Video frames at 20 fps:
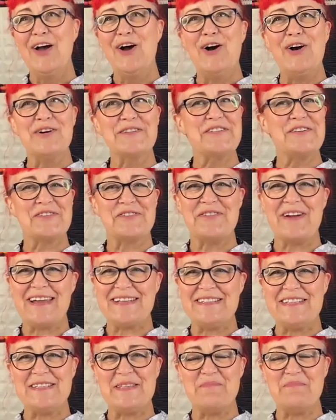
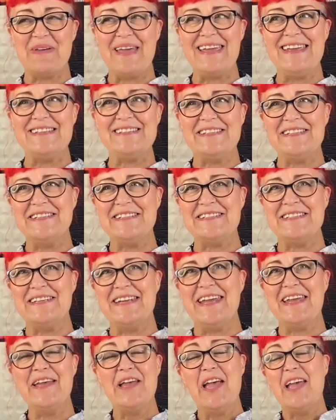Autocorrect is amazing, isn't
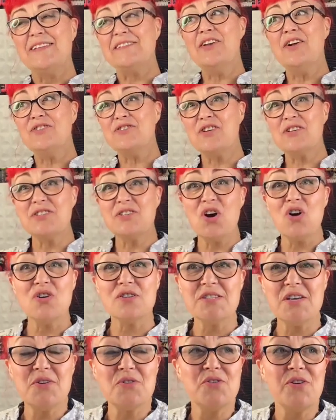it? It's not just
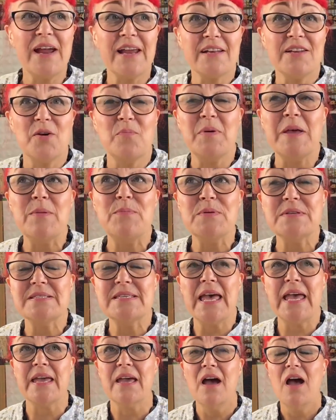autocorrect though. People
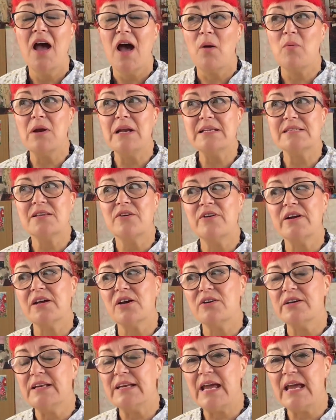say, I'm really sorry I got your